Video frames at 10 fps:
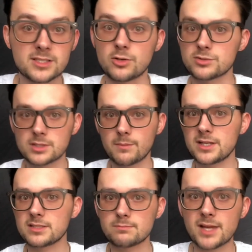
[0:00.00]
You know,
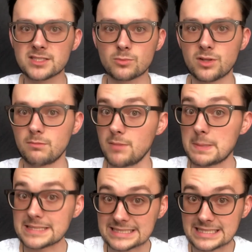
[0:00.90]
somebody's messing with them.
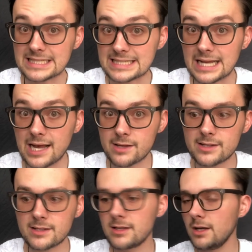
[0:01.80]
Maybe it's
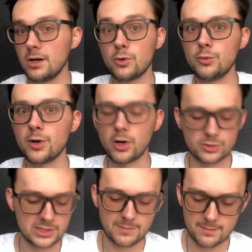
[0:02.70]
Liliana. Who
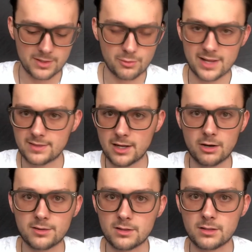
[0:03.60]
knows? She might be right
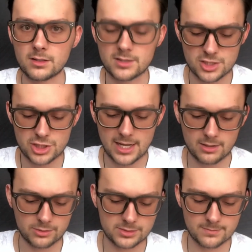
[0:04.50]
there in the
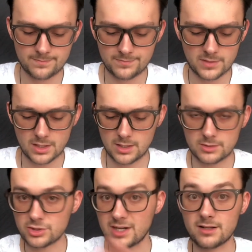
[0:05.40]
shadows,
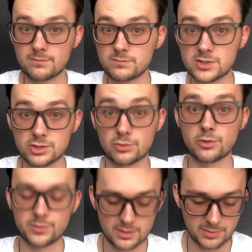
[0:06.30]
trying to
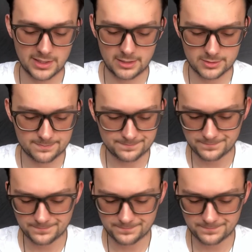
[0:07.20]
screw with the players.